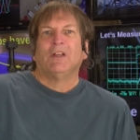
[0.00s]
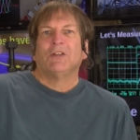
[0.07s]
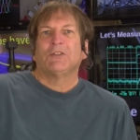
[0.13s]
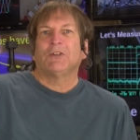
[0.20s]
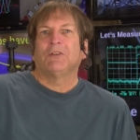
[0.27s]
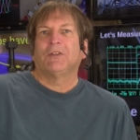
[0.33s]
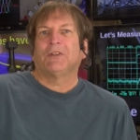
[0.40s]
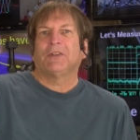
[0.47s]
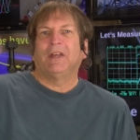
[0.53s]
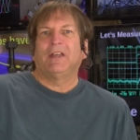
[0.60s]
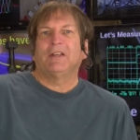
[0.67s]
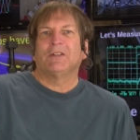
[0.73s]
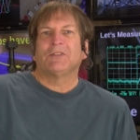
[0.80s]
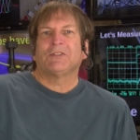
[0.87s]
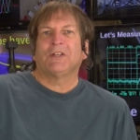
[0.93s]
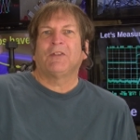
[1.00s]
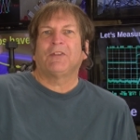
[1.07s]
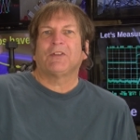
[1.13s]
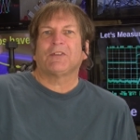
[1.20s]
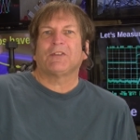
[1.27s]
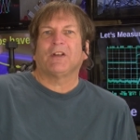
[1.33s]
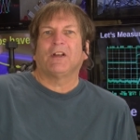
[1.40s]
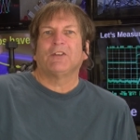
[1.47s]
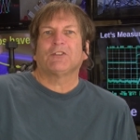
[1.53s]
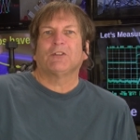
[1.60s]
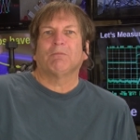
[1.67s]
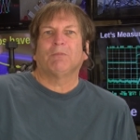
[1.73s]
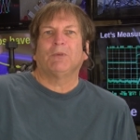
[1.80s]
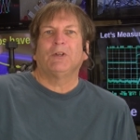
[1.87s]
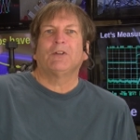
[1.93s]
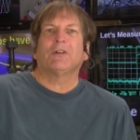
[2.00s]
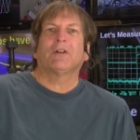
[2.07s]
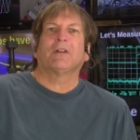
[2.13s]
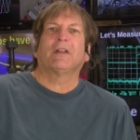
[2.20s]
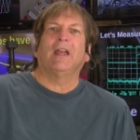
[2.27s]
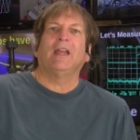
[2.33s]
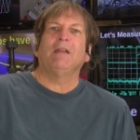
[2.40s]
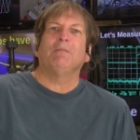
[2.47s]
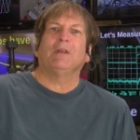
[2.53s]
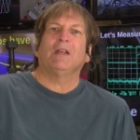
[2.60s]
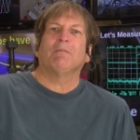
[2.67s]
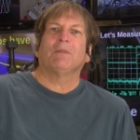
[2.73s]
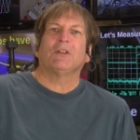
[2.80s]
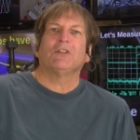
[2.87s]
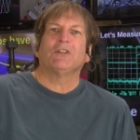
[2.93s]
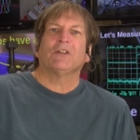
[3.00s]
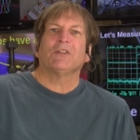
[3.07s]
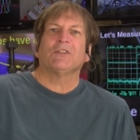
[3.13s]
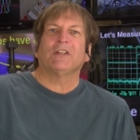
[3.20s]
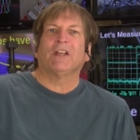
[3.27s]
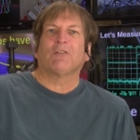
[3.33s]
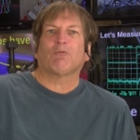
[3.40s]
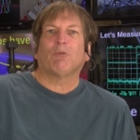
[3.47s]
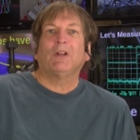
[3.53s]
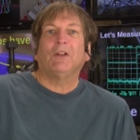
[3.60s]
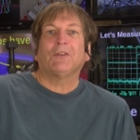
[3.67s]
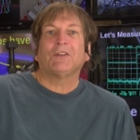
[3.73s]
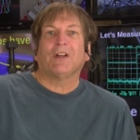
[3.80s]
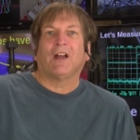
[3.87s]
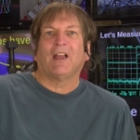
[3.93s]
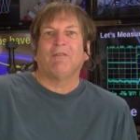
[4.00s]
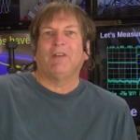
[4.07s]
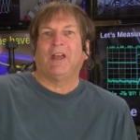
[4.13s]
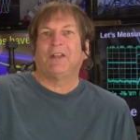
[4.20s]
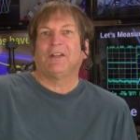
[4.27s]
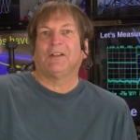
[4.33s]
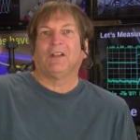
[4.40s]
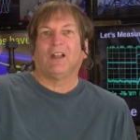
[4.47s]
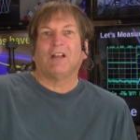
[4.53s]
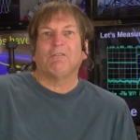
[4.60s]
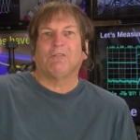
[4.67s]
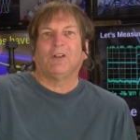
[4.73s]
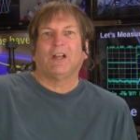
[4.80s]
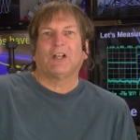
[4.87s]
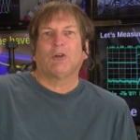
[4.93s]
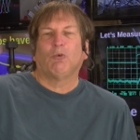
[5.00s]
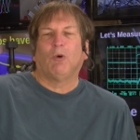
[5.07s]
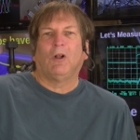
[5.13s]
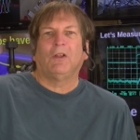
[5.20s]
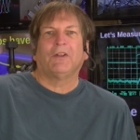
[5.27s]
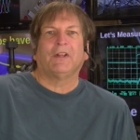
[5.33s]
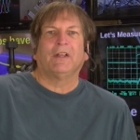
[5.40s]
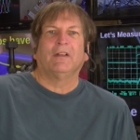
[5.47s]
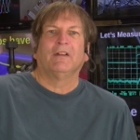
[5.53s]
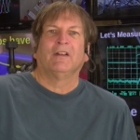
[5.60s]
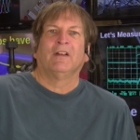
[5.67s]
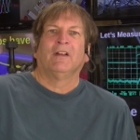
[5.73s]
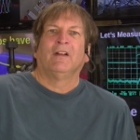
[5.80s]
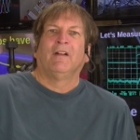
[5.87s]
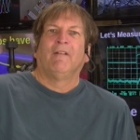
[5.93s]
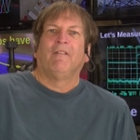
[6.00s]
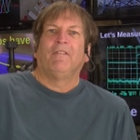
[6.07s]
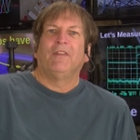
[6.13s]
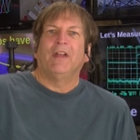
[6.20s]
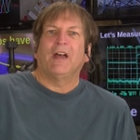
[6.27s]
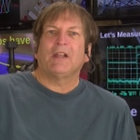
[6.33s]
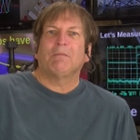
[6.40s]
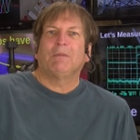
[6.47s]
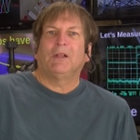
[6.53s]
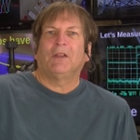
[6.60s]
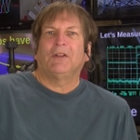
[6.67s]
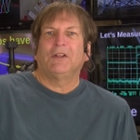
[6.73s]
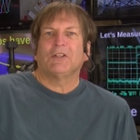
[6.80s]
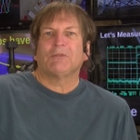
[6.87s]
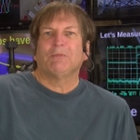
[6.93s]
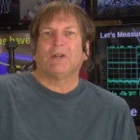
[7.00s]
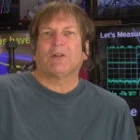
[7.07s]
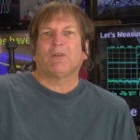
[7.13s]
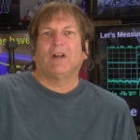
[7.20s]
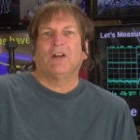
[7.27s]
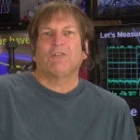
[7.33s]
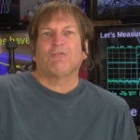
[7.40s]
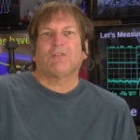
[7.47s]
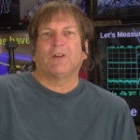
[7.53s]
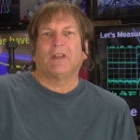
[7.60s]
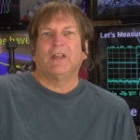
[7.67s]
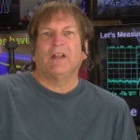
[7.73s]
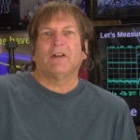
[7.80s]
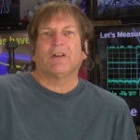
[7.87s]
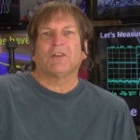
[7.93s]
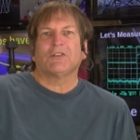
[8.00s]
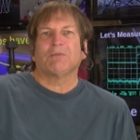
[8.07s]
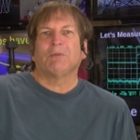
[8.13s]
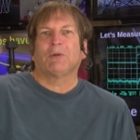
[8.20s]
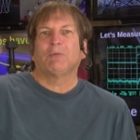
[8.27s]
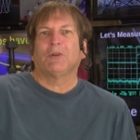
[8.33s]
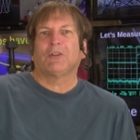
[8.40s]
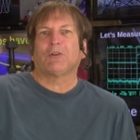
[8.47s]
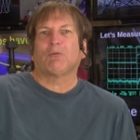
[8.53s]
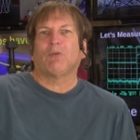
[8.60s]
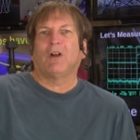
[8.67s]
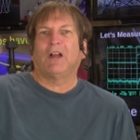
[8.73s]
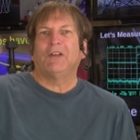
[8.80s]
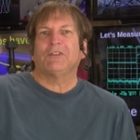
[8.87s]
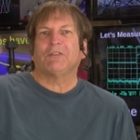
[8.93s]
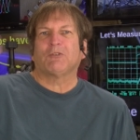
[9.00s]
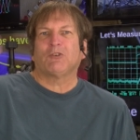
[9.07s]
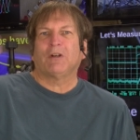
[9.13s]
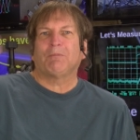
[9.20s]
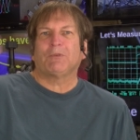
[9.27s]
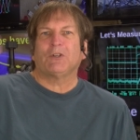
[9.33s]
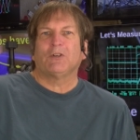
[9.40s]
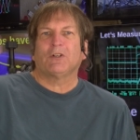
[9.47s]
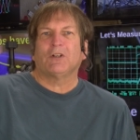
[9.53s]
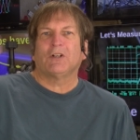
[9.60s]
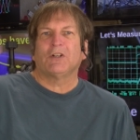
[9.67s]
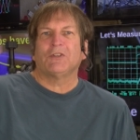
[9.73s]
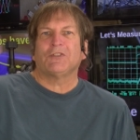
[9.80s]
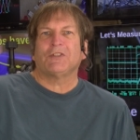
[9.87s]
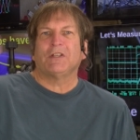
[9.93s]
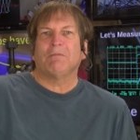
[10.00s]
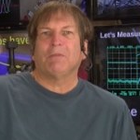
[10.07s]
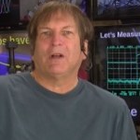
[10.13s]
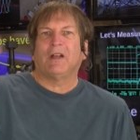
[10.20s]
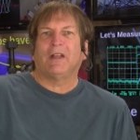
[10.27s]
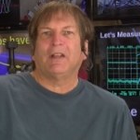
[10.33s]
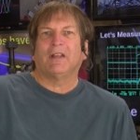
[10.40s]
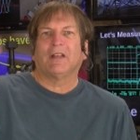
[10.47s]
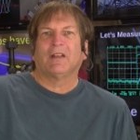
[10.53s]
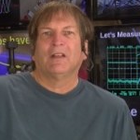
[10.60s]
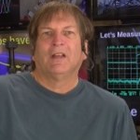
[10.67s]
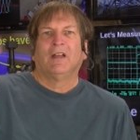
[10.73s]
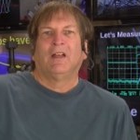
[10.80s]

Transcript: so that they can synthesize computer game images in real time and in lifelike quality. That ability has been around for years, but with the rise of cryptocurrency mining,